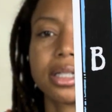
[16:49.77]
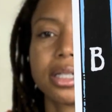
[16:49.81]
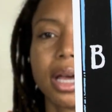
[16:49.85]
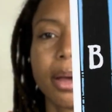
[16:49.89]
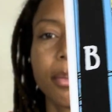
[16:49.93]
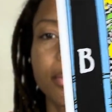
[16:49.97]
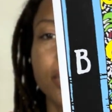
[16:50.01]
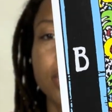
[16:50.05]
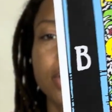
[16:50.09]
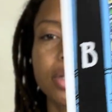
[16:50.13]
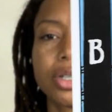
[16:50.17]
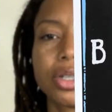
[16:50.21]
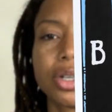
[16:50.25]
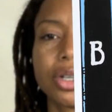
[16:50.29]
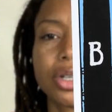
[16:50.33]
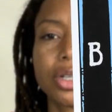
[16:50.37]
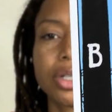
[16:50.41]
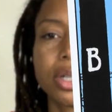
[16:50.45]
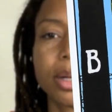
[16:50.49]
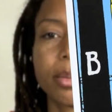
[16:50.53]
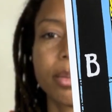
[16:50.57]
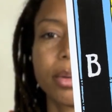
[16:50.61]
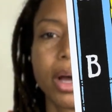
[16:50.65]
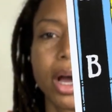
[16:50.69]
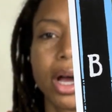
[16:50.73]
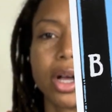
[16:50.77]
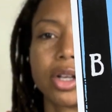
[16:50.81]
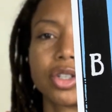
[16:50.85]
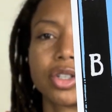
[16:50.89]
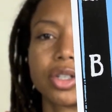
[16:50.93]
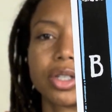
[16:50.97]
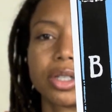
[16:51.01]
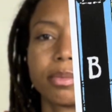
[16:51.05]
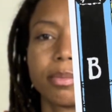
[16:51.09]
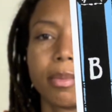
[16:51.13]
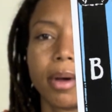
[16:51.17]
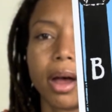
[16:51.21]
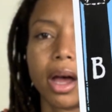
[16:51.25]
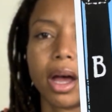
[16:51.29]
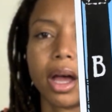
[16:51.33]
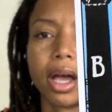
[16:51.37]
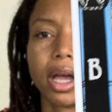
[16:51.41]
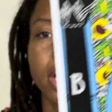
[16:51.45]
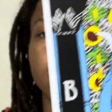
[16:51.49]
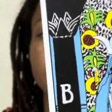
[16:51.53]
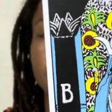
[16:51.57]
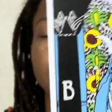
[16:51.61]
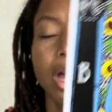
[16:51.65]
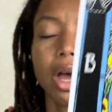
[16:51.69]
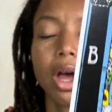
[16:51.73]
tapping into your subconscious
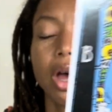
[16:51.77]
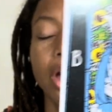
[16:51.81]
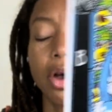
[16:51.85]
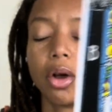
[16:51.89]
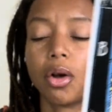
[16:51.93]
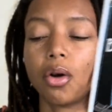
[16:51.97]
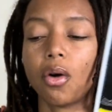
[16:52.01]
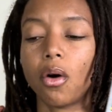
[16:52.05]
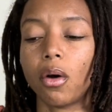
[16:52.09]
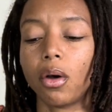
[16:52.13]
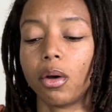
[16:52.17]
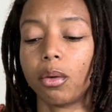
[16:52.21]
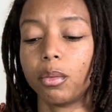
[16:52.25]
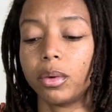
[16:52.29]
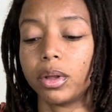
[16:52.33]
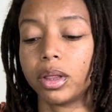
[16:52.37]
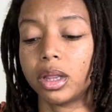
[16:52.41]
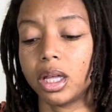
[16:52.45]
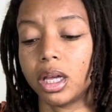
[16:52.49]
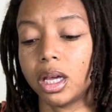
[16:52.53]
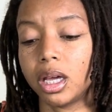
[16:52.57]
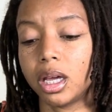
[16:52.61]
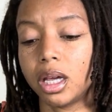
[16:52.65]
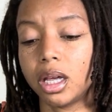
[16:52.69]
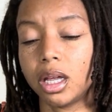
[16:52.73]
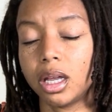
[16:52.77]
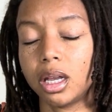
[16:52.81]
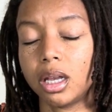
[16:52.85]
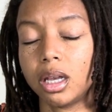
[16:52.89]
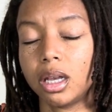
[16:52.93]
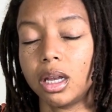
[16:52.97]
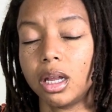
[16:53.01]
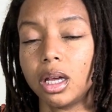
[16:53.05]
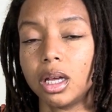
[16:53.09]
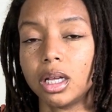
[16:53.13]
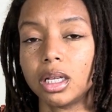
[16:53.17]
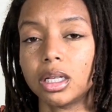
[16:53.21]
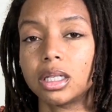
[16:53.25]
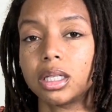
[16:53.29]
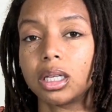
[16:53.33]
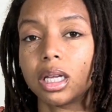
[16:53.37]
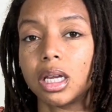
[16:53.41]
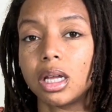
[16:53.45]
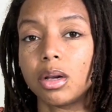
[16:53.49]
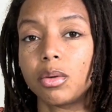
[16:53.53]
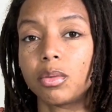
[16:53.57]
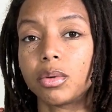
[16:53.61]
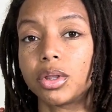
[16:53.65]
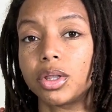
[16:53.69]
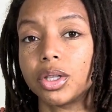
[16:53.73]
mind, going within,
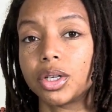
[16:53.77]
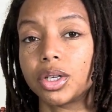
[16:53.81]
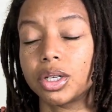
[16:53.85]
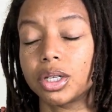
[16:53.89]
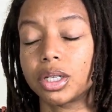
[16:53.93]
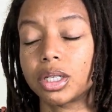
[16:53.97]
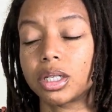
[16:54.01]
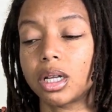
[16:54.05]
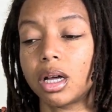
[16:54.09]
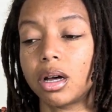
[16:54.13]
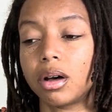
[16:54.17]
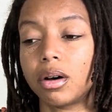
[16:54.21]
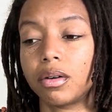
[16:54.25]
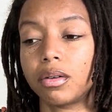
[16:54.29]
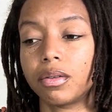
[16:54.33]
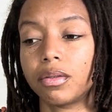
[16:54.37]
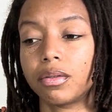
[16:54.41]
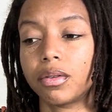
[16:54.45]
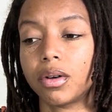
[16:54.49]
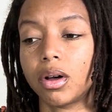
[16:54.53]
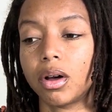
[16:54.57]
sitting with yourself.